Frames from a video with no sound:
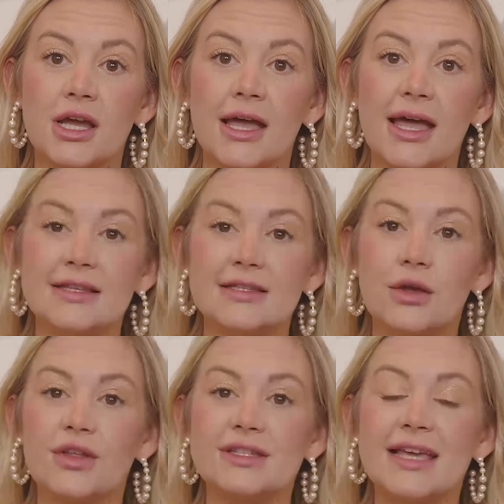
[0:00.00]
And so
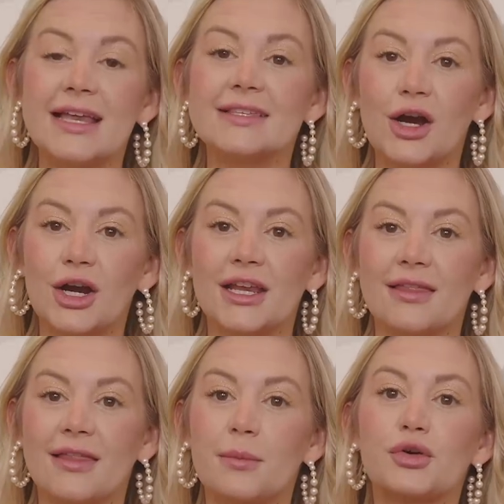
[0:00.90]
the date is already
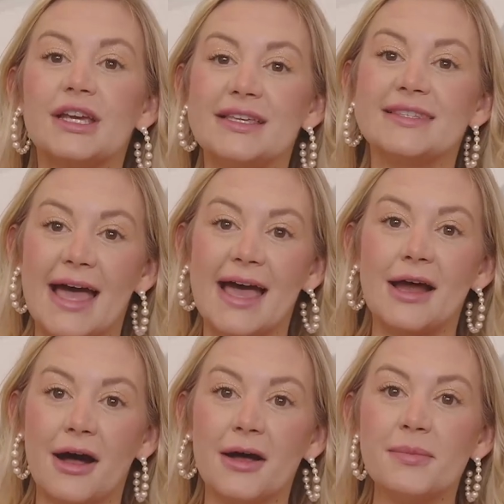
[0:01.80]
like pre-set
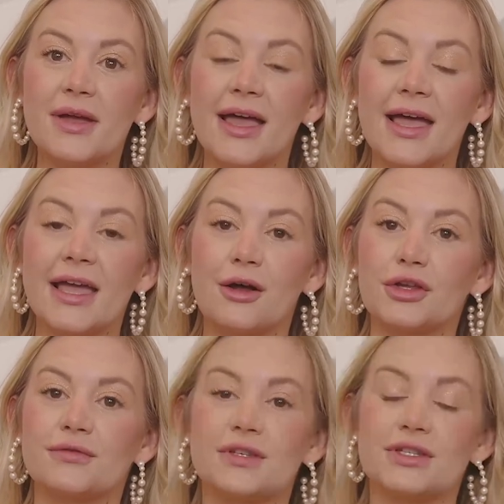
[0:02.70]
up and all you
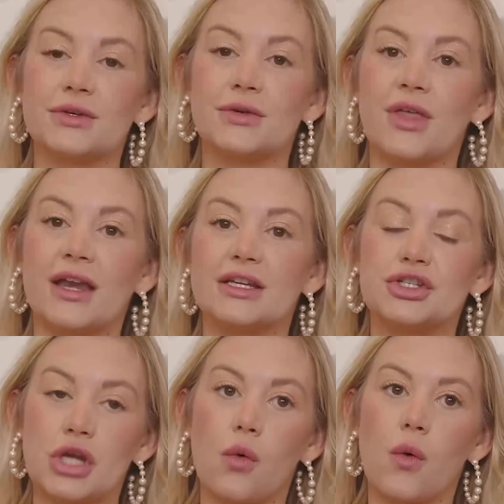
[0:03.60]
have to do then is
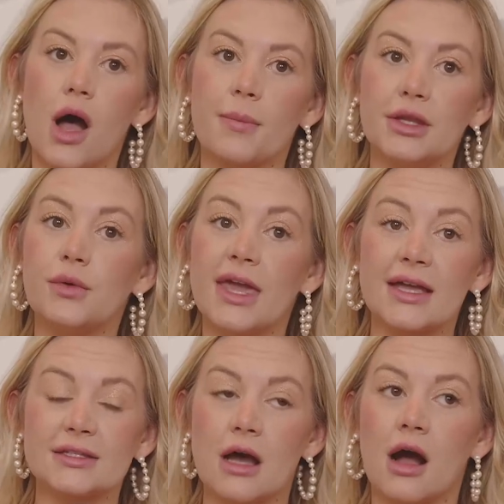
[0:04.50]
show up. And you
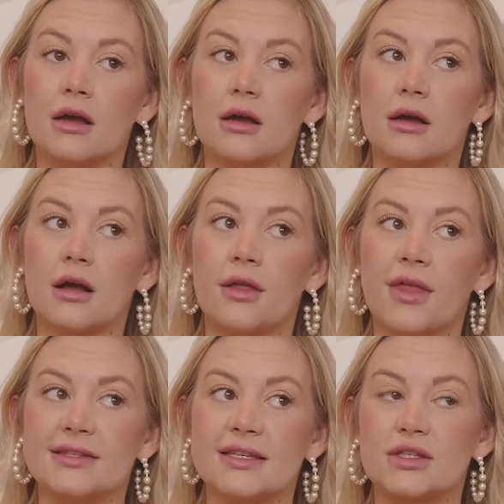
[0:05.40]
can't talk
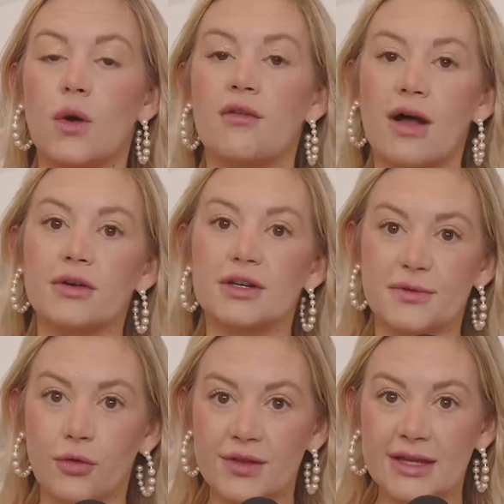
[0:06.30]
unless it's 12 hours
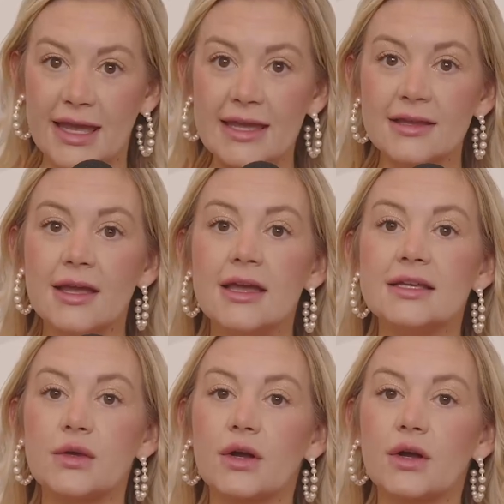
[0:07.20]
before the date. So it